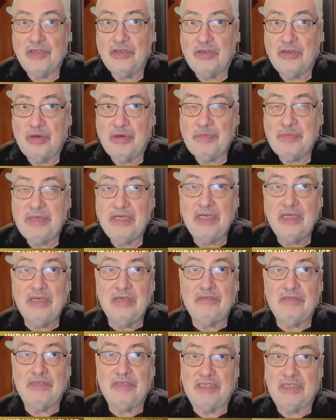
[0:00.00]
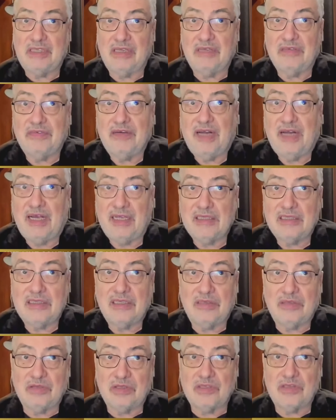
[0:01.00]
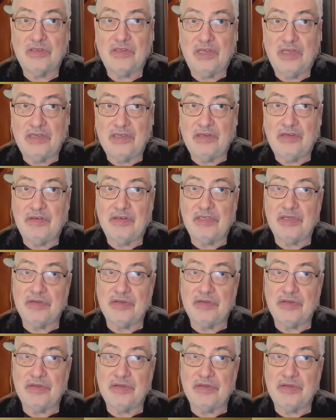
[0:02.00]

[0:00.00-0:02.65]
Europe, visited France, and was there.